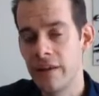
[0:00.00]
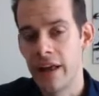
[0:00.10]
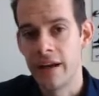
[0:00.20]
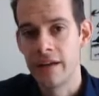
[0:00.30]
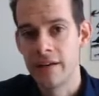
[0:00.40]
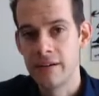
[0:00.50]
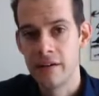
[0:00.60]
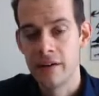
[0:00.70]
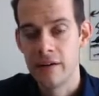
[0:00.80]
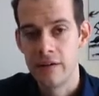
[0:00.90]
then
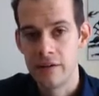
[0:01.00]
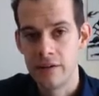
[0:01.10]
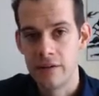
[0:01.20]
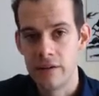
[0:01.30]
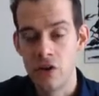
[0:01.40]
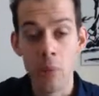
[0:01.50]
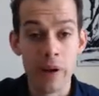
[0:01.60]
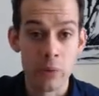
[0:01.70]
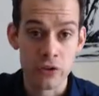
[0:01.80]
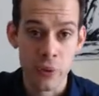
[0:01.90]

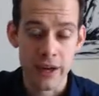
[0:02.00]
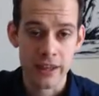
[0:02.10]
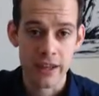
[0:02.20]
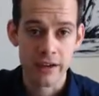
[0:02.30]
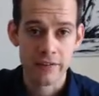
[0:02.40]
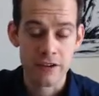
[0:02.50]
nobody will do anything.